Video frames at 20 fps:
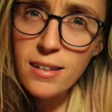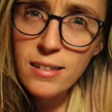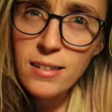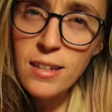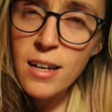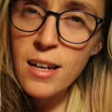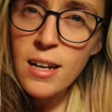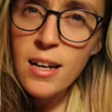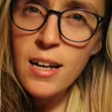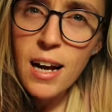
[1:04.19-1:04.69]
and
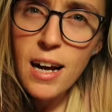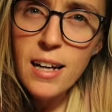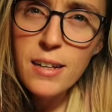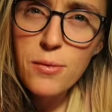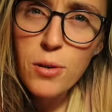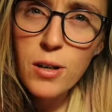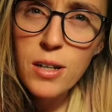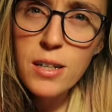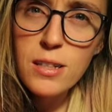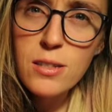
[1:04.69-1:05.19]
I
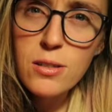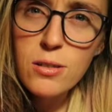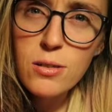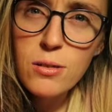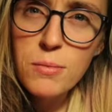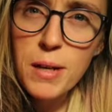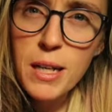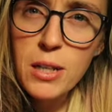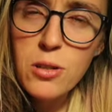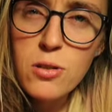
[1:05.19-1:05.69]
wanted to
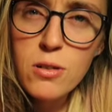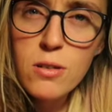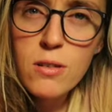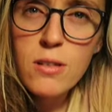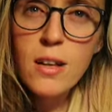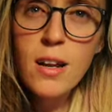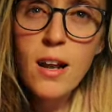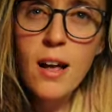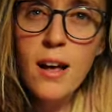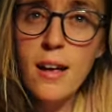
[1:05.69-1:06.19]
make sure
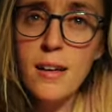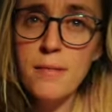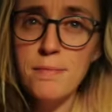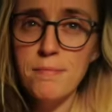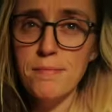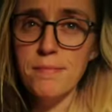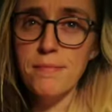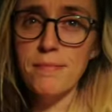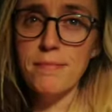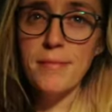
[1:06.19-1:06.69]
that I
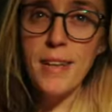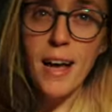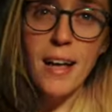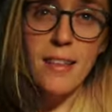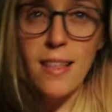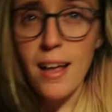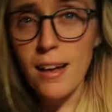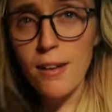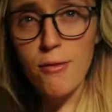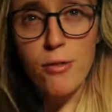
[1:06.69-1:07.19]
got
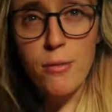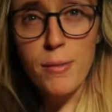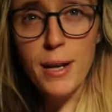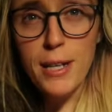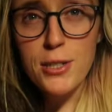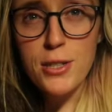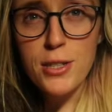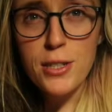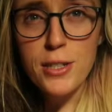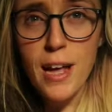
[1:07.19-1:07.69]
that
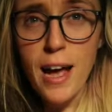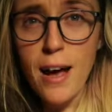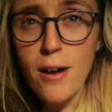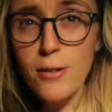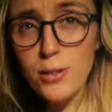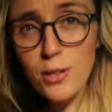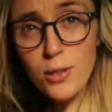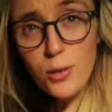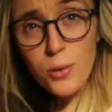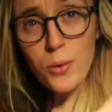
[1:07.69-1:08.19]
information
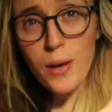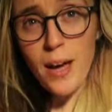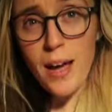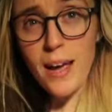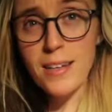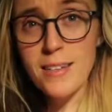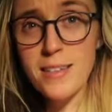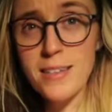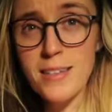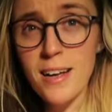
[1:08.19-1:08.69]
out to you
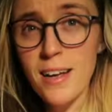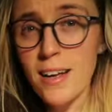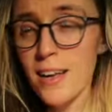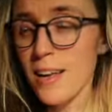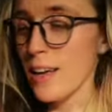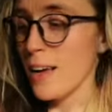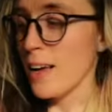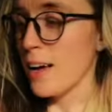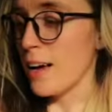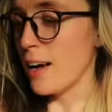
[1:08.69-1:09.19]
guys
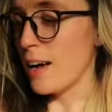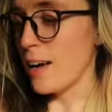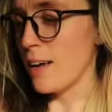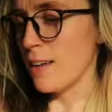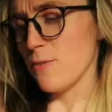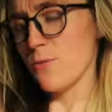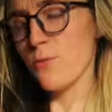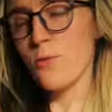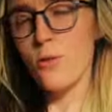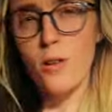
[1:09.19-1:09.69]
uh,
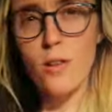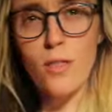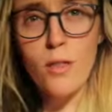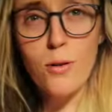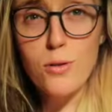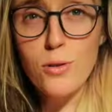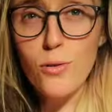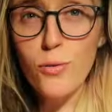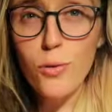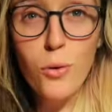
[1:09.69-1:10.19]
for
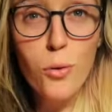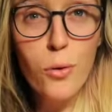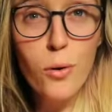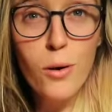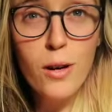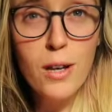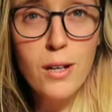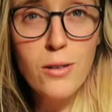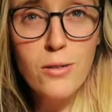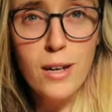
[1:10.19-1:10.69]
those of you who
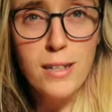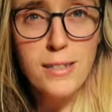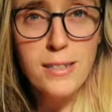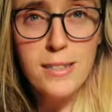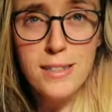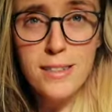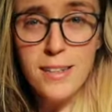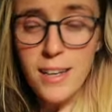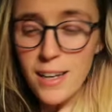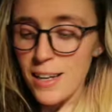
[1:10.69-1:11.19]
are
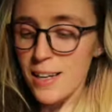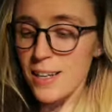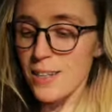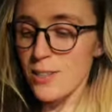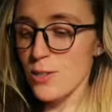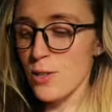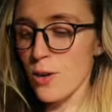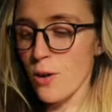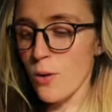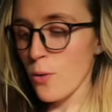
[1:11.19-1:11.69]
interested.
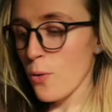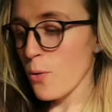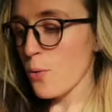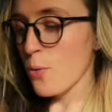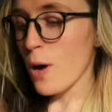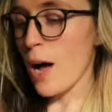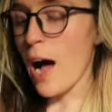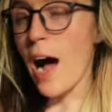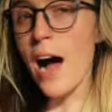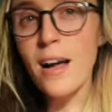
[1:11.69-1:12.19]
So
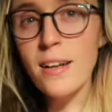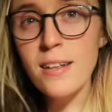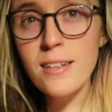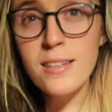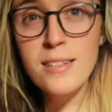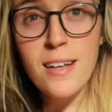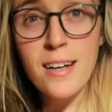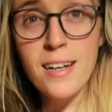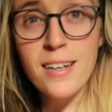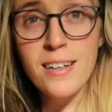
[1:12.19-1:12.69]
I
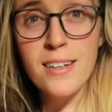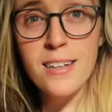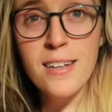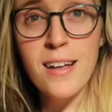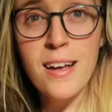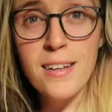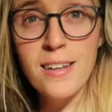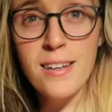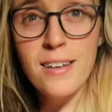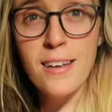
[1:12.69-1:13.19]
decided
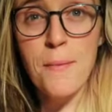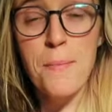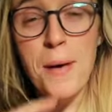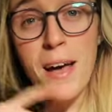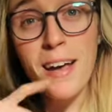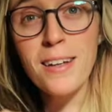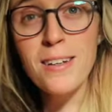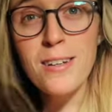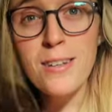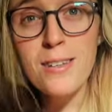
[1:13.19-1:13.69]
to get
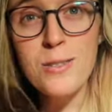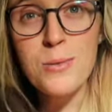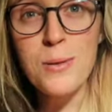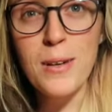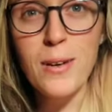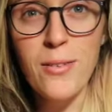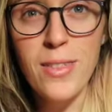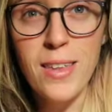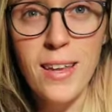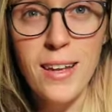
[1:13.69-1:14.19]
back into the
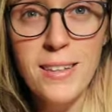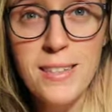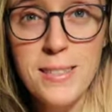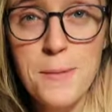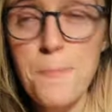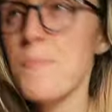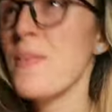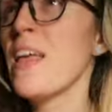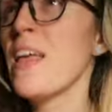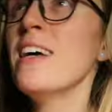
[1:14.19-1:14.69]
swing of things.
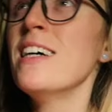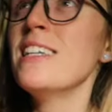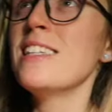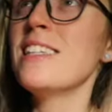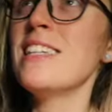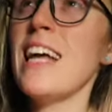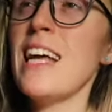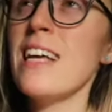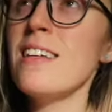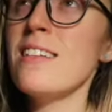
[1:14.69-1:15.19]

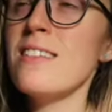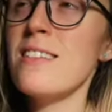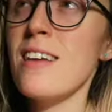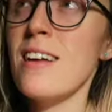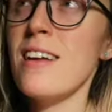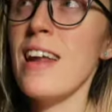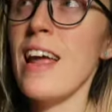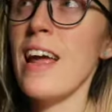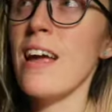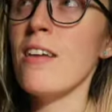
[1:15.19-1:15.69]
Today is
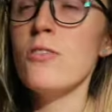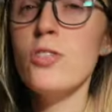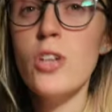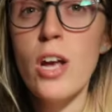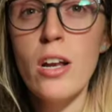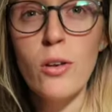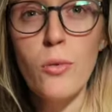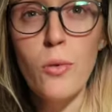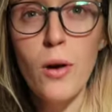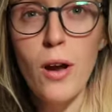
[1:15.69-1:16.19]
Sunday,
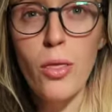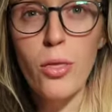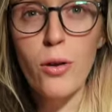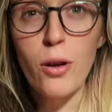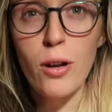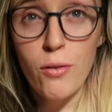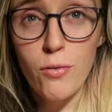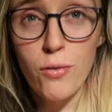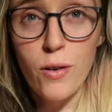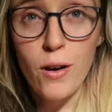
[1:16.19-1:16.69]
January
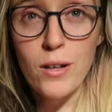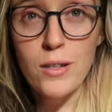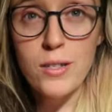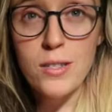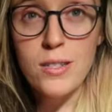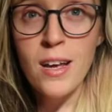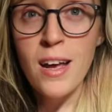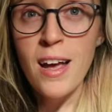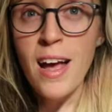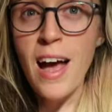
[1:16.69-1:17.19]
31st.
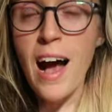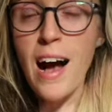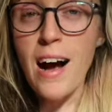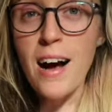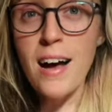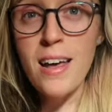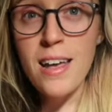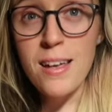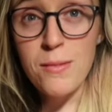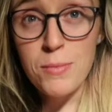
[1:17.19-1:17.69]

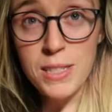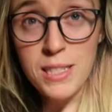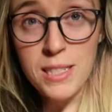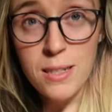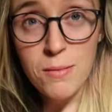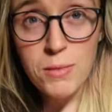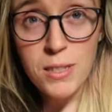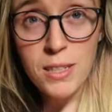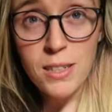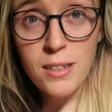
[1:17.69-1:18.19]
I am
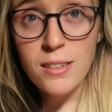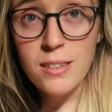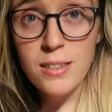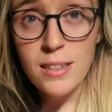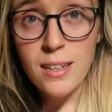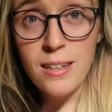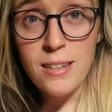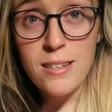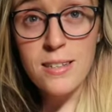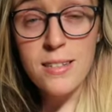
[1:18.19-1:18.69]
attempting to
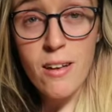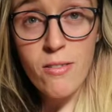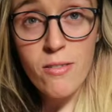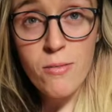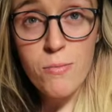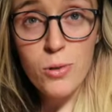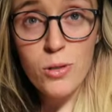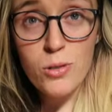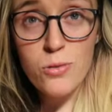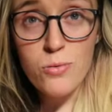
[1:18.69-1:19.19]
get
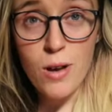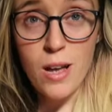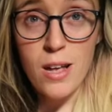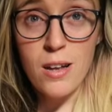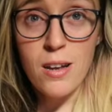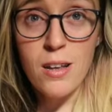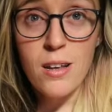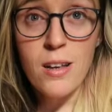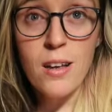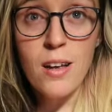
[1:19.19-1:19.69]
seven books read
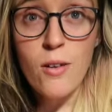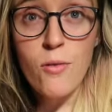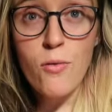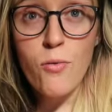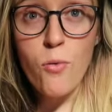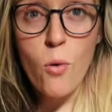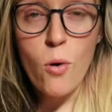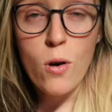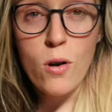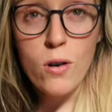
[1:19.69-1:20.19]

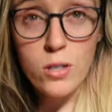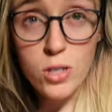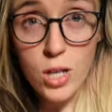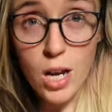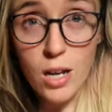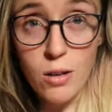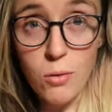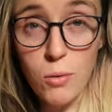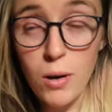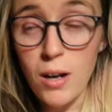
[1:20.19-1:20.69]
for
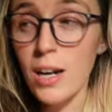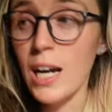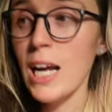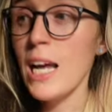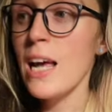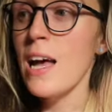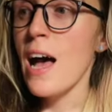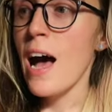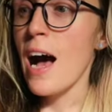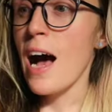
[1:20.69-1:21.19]
January.
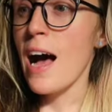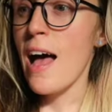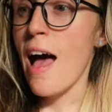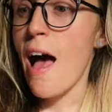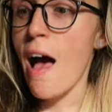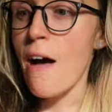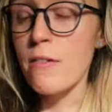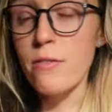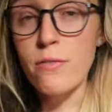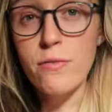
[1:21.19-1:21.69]
I
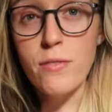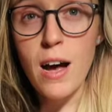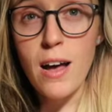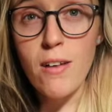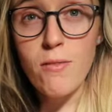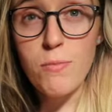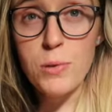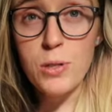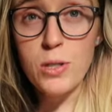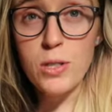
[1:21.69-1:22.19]
have
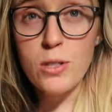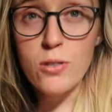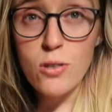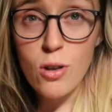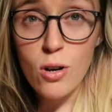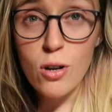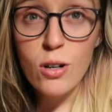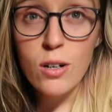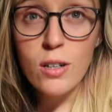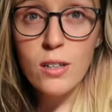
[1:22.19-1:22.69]
five books
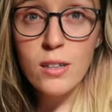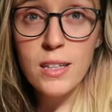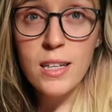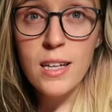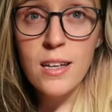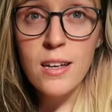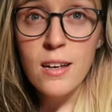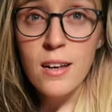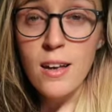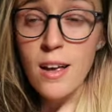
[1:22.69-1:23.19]

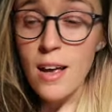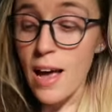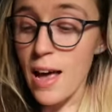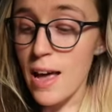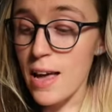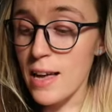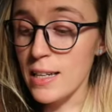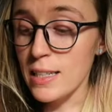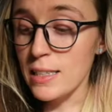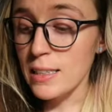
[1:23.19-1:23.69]
currently,
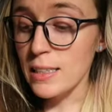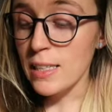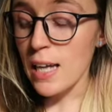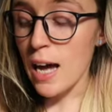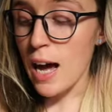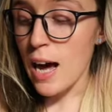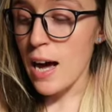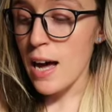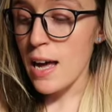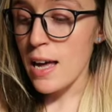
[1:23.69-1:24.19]
and
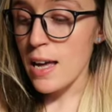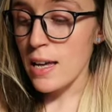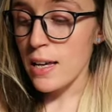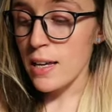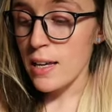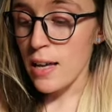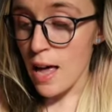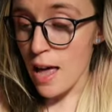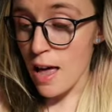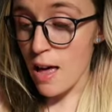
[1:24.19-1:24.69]
I
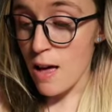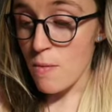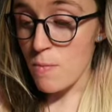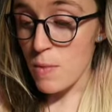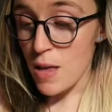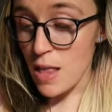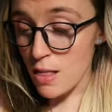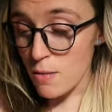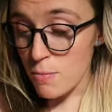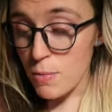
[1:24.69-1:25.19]
am
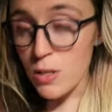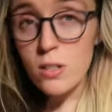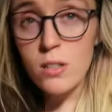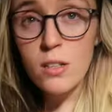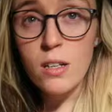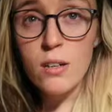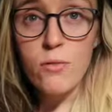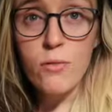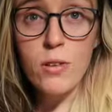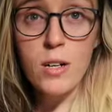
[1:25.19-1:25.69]
in the middle
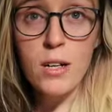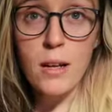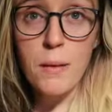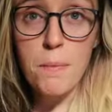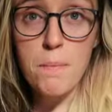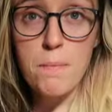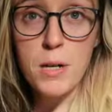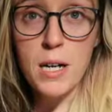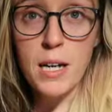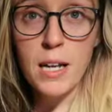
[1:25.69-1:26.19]
of reading
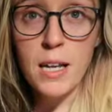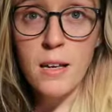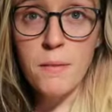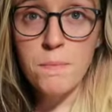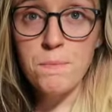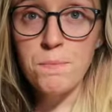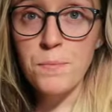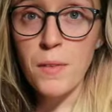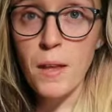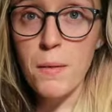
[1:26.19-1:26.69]
Bunny
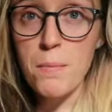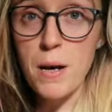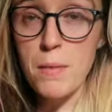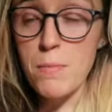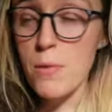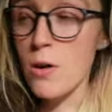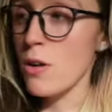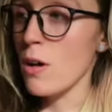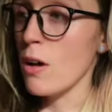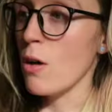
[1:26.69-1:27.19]
by
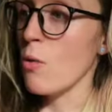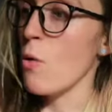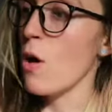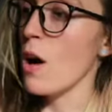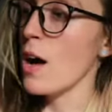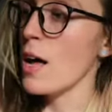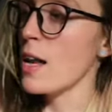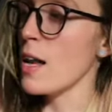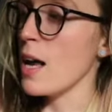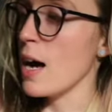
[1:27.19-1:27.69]
Mona
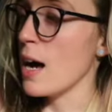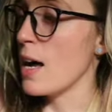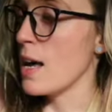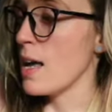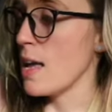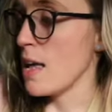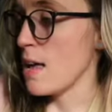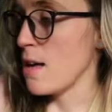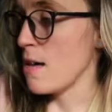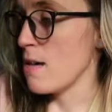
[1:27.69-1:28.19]
Awad. I
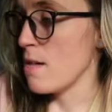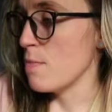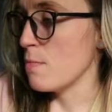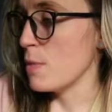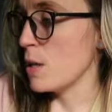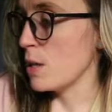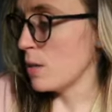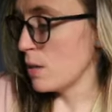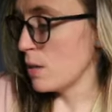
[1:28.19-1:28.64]
am